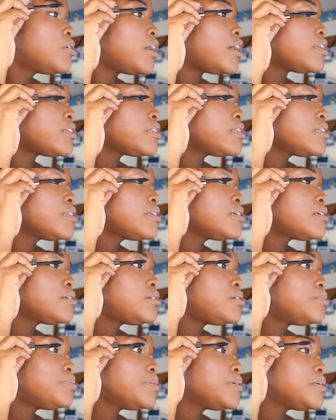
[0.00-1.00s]
a
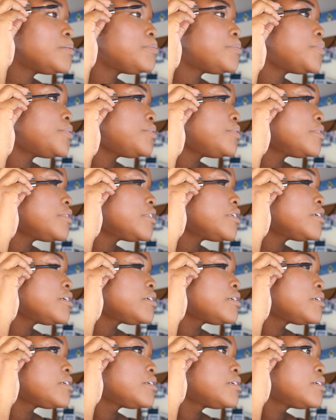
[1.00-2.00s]
little bit more,
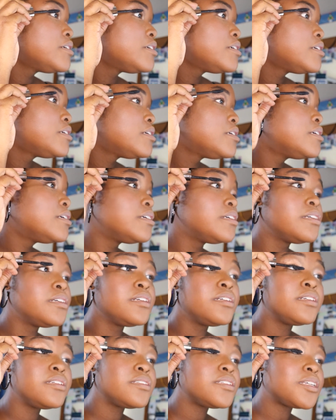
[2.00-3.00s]

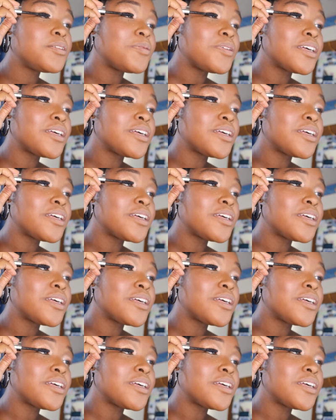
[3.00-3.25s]
just